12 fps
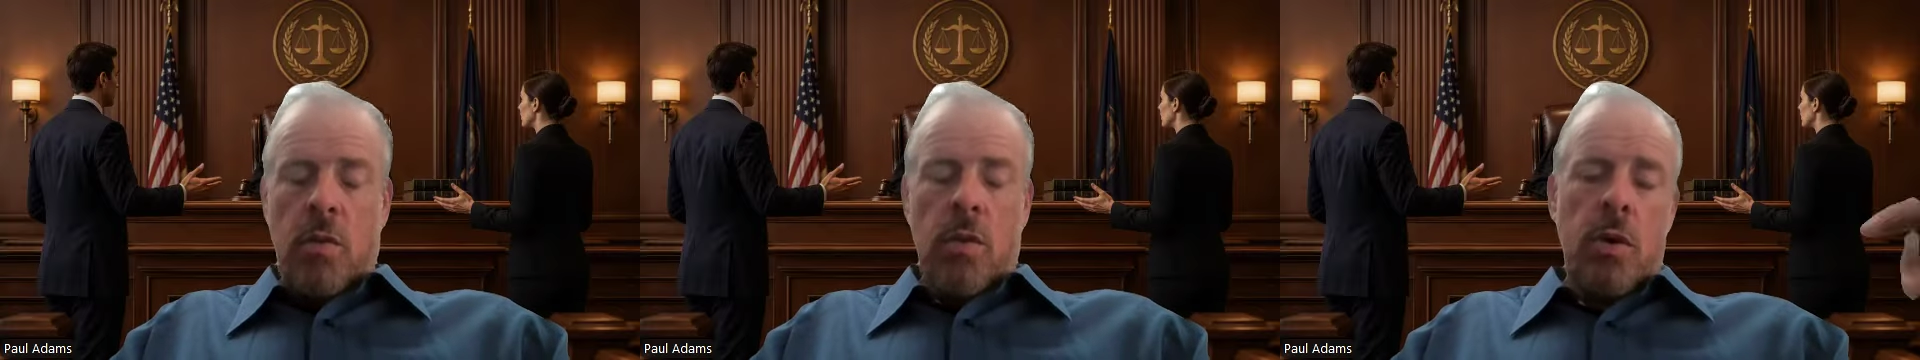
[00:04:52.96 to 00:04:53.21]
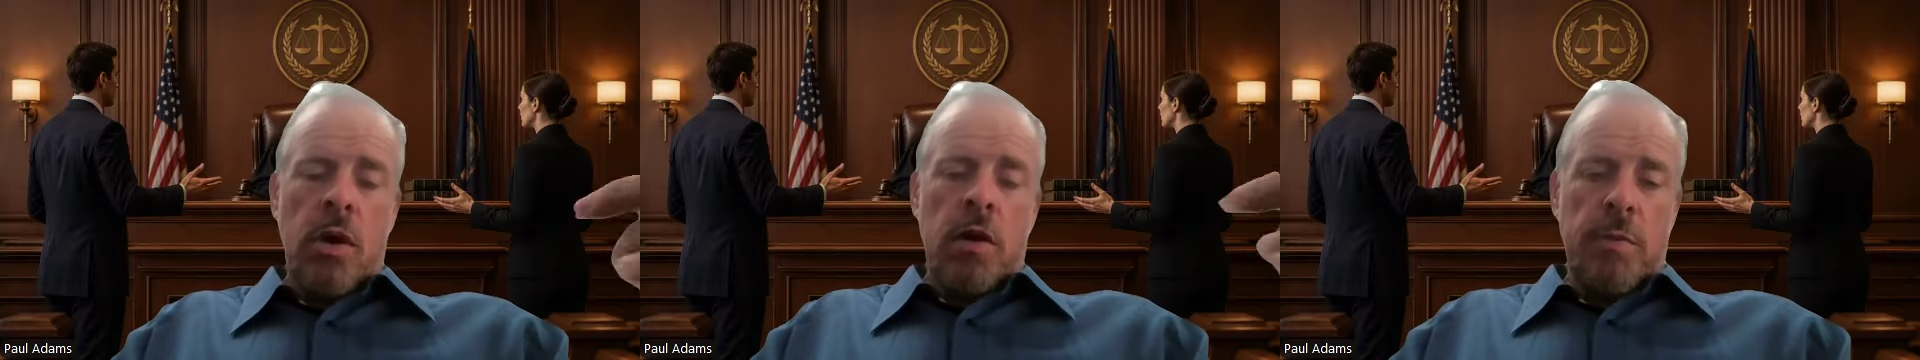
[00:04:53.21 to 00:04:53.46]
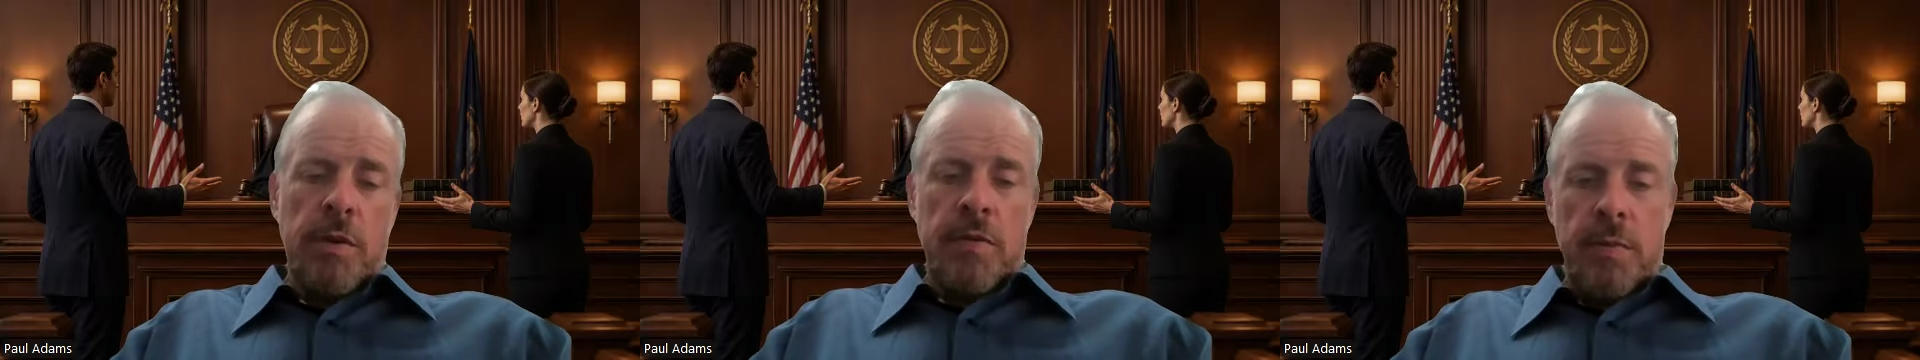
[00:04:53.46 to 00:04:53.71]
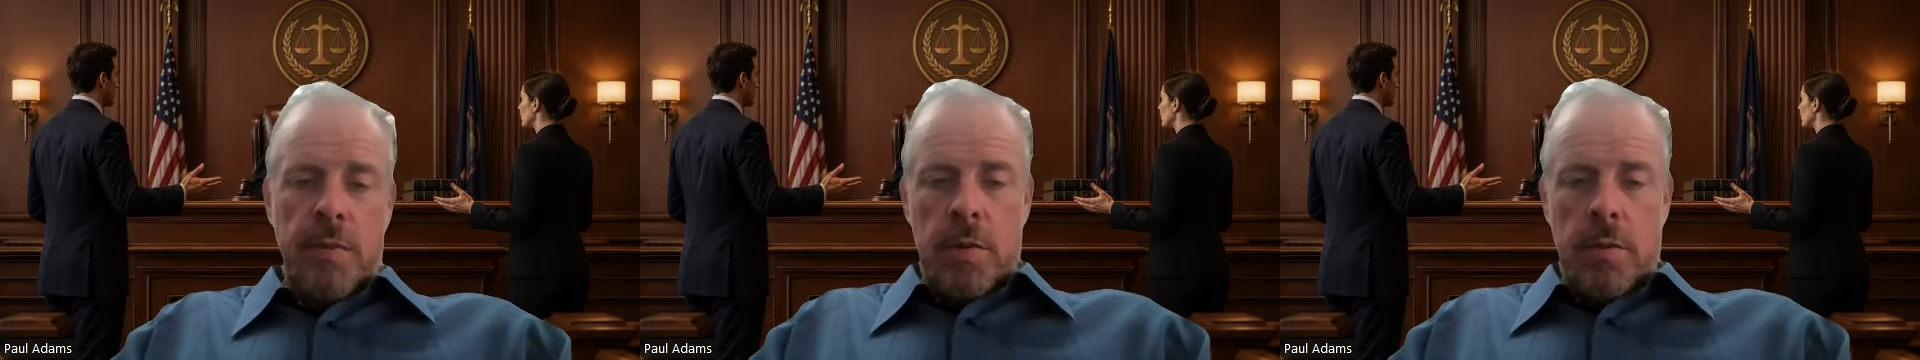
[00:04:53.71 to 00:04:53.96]
So what do I
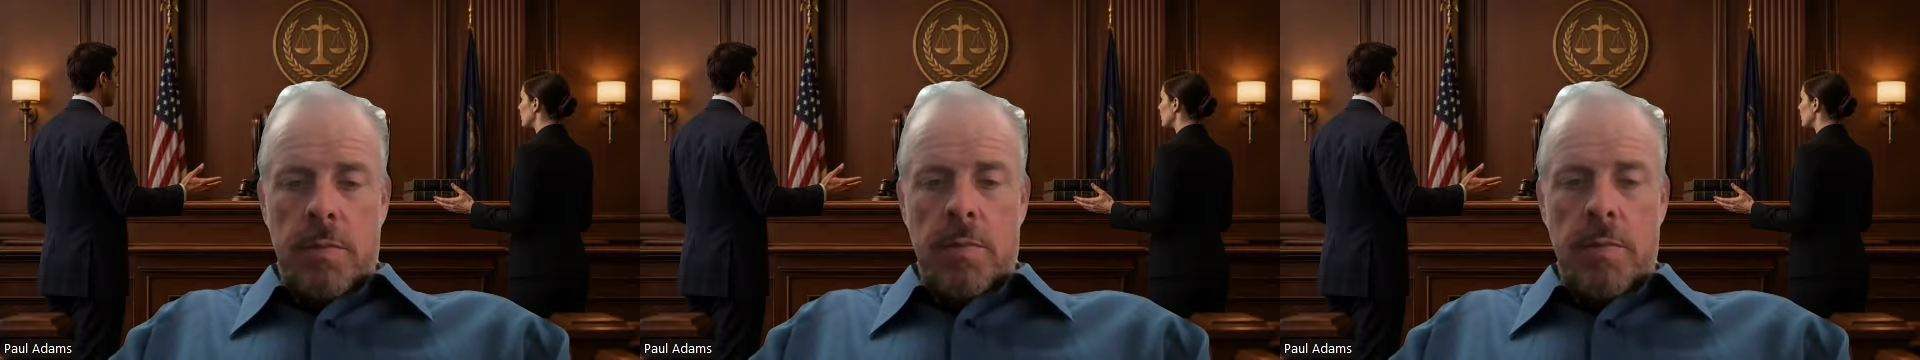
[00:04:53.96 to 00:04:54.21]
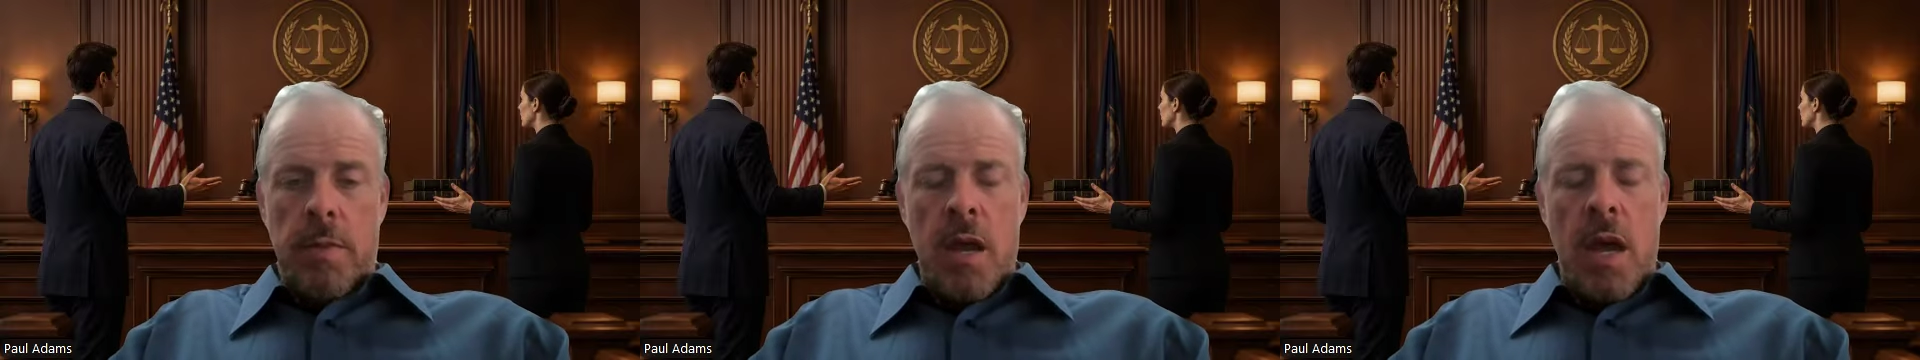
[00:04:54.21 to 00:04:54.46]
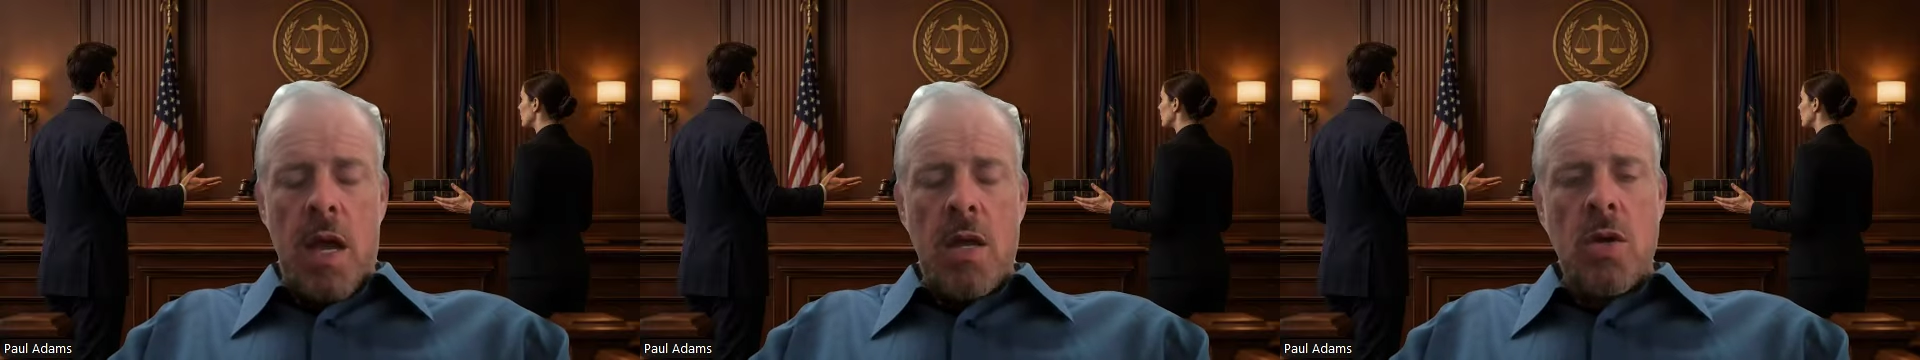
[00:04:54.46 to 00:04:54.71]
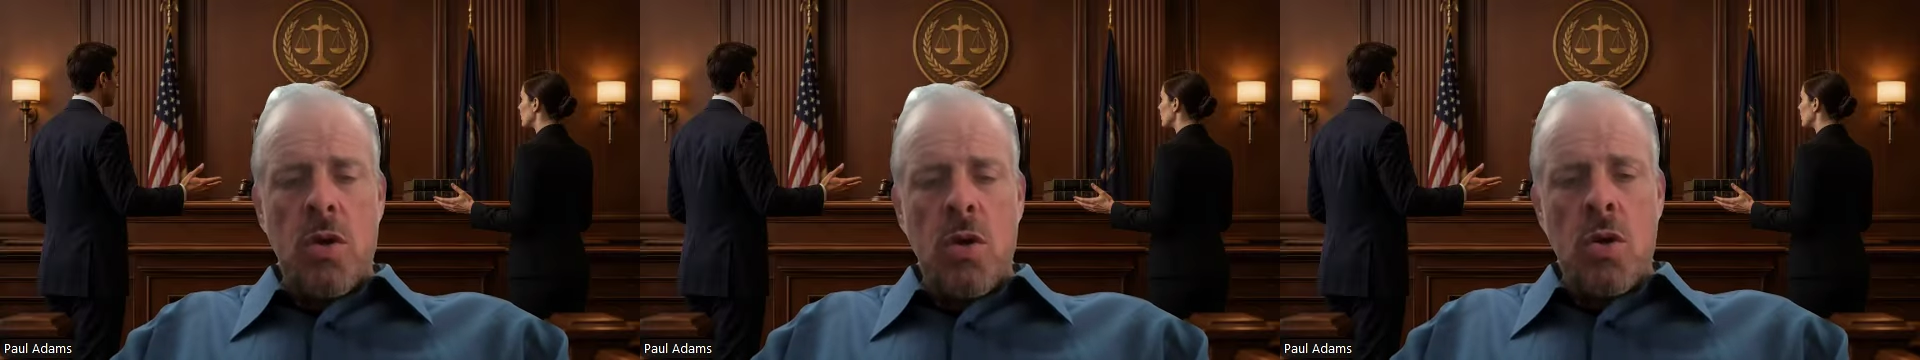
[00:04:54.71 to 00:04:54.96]
expect from you?
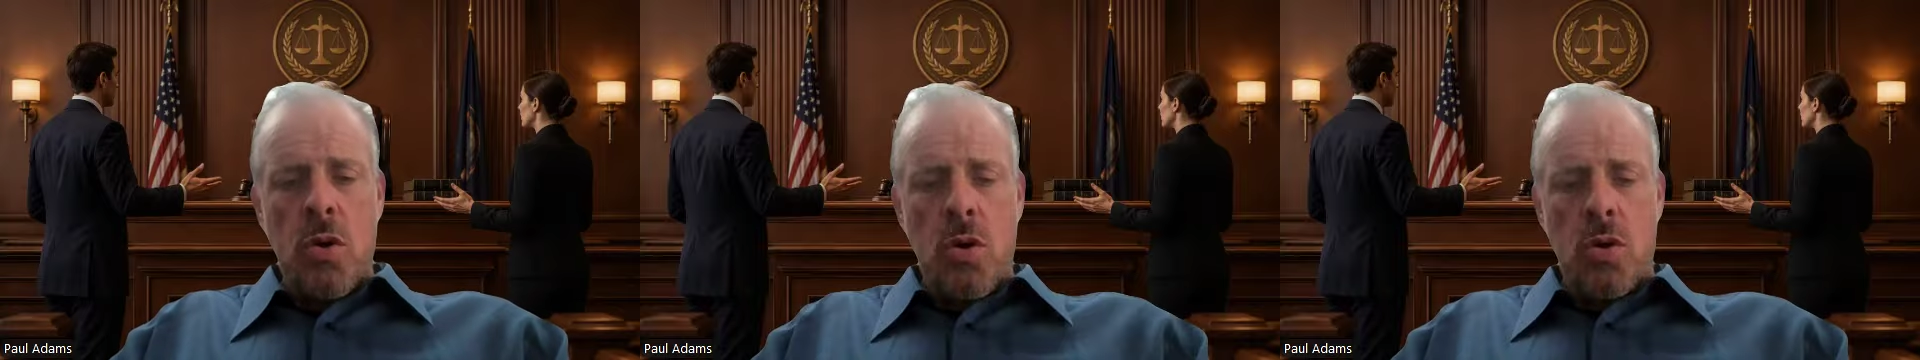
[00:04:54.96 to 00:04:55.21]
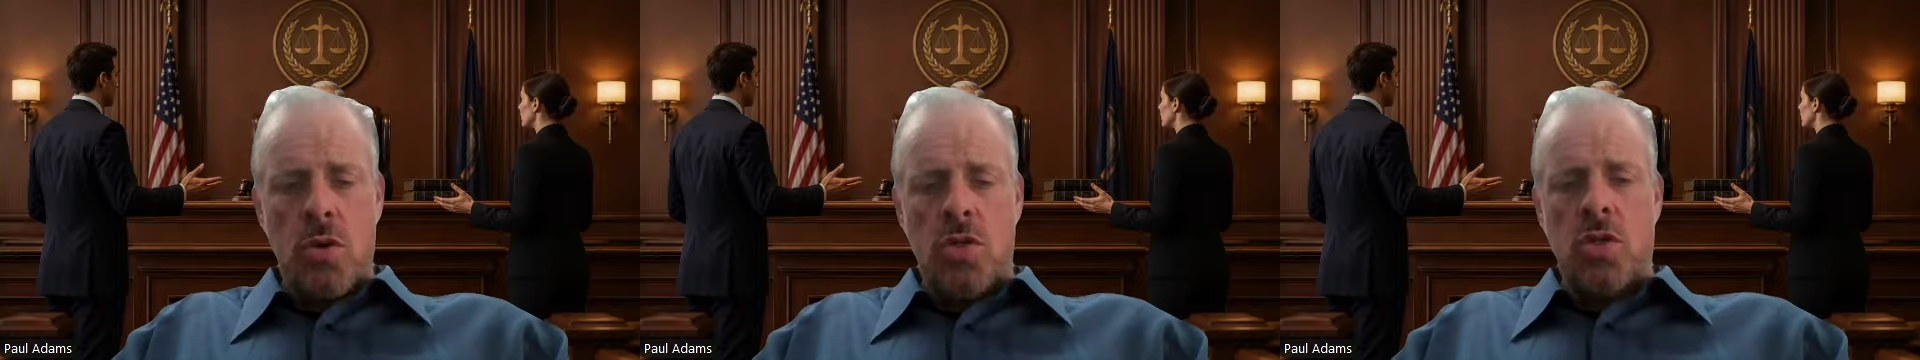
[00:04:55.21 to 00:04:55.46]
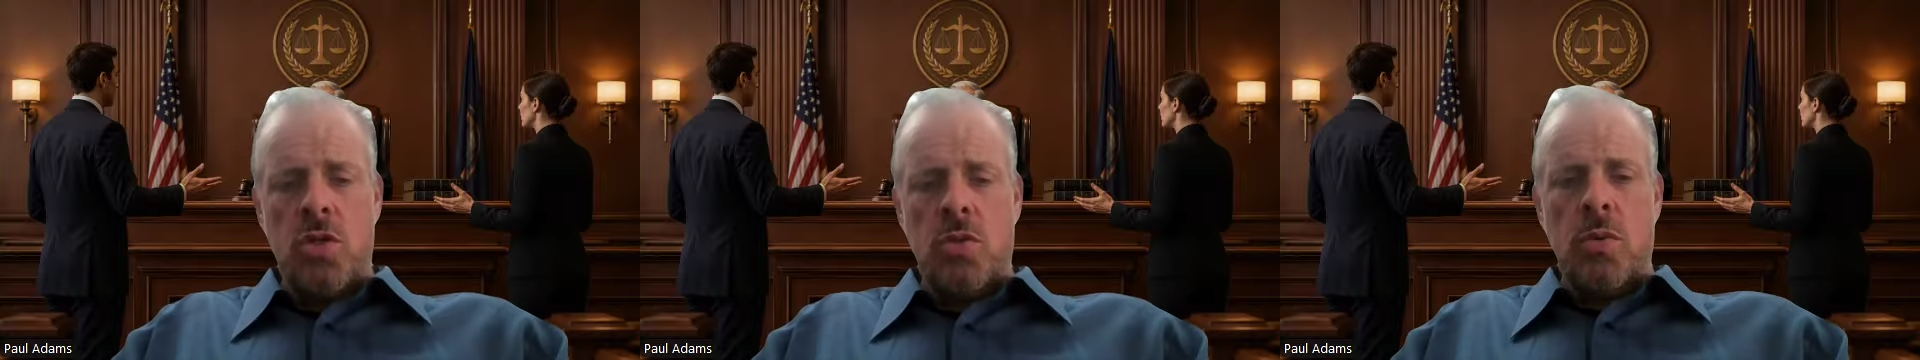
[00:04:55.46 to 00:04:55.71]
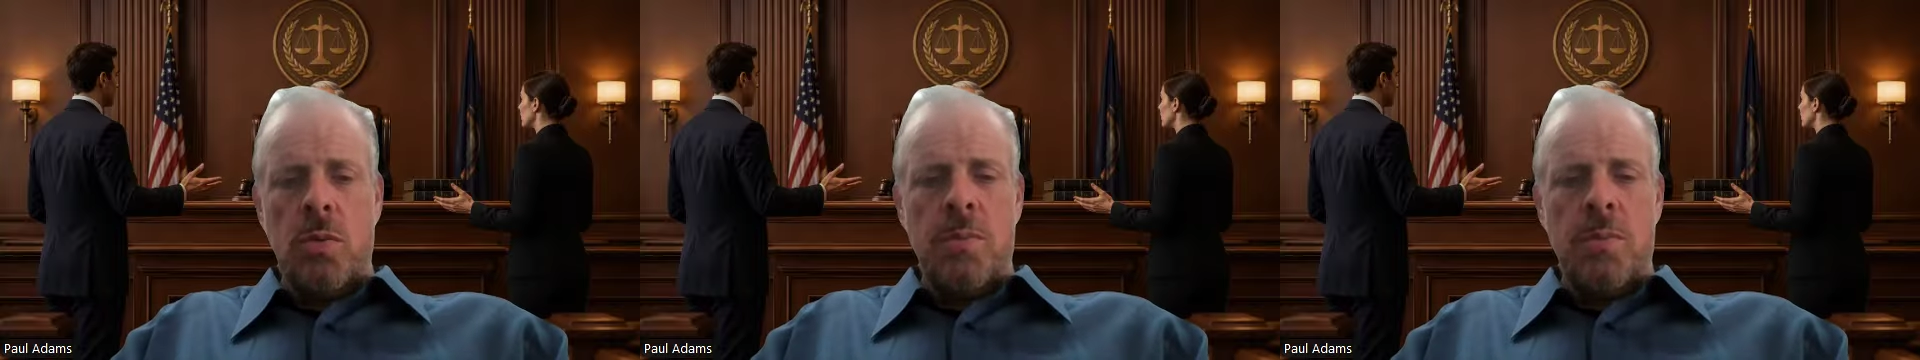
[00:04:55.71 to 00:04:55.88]
I encourage you,